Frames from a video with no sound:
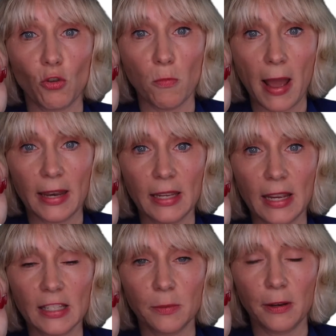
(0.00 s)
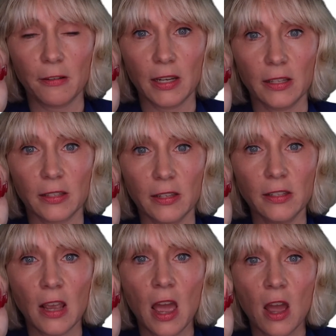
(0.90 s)
traumatic
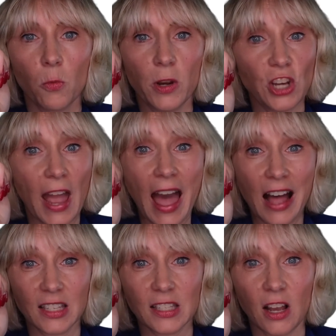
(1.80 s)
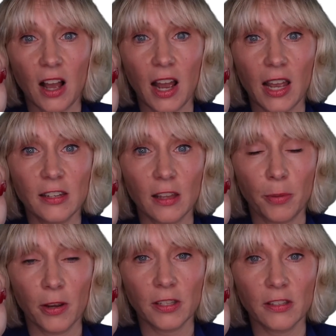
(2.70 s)
experiences which are outside a
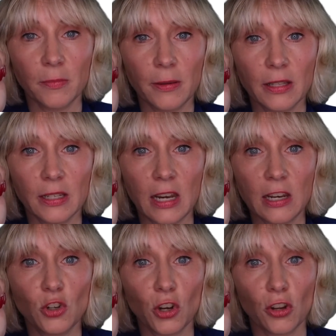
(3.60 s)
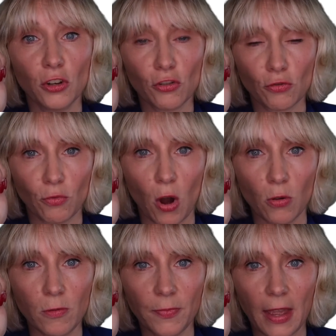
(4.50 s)
person's ability to
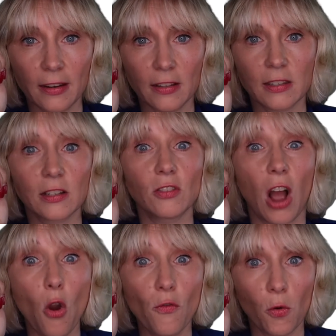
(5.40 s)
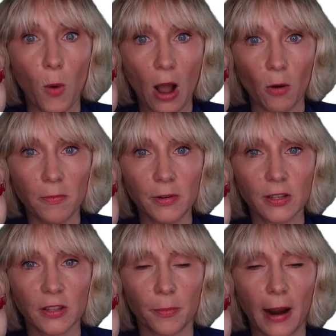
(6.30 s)
control, and it's
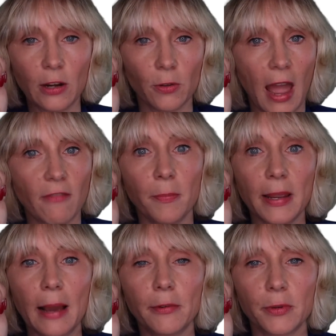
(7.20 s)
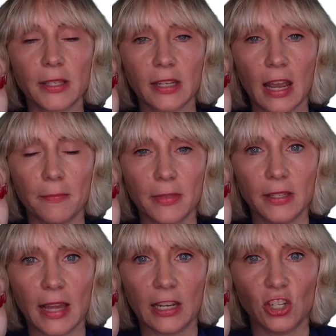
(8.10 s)
overwhelmed the brain, or they haven't been able to escape the
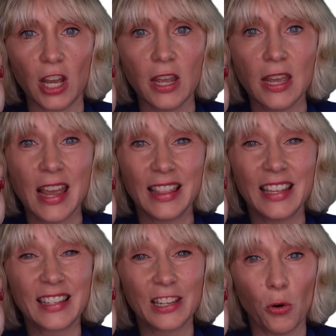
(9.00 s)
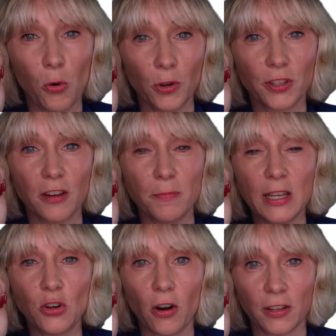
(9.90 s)
danger, this can also
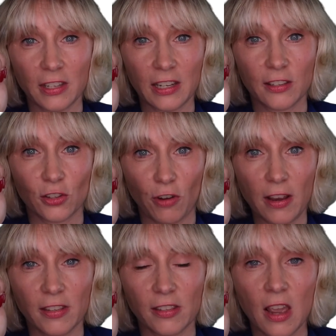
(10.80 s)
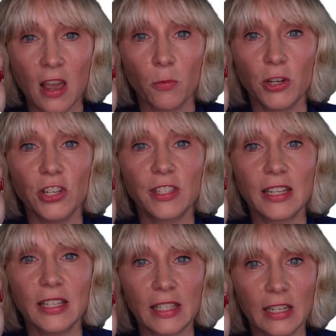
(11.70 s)
be toxic stress, which is
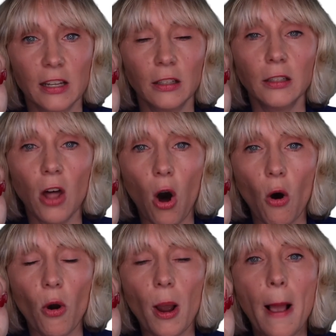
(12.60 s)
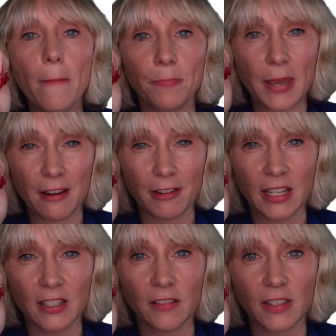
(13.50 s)
considered long
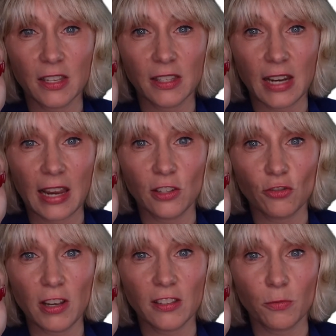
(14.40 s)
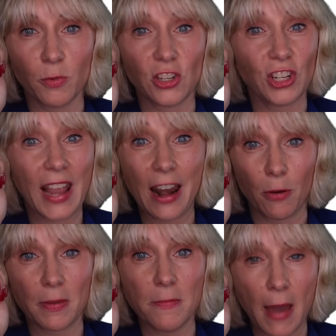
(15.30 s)
periods of sustained stress, which
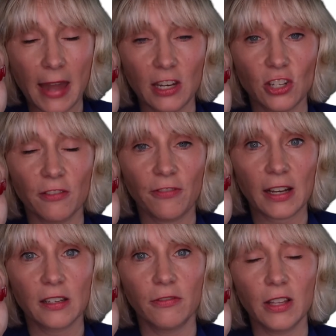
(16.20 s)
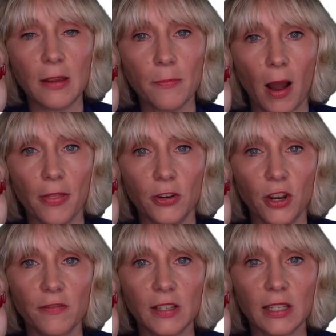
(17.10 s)
cannot be managed effectively by the
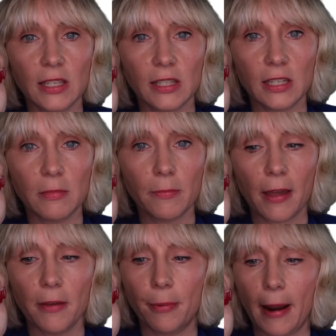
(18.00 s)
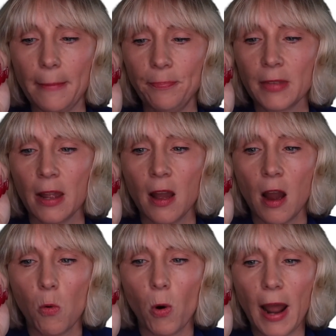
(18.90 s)
nervous system and by the brain.
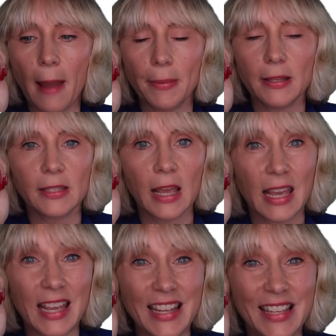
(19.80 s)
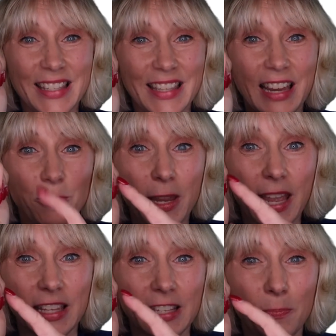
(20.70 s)
What happens is that we
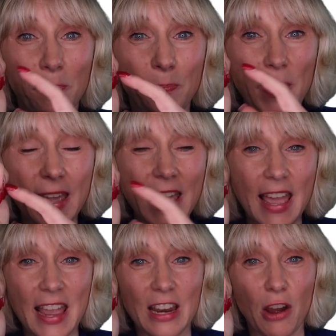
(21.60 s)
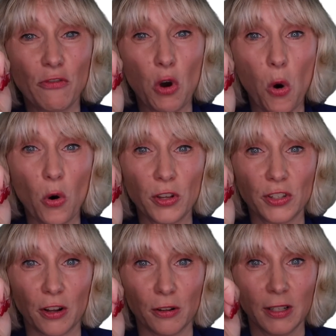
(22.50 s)
get this big hit of
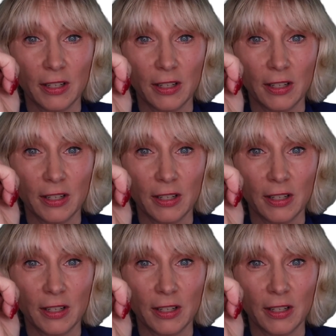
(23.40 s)
cortisol,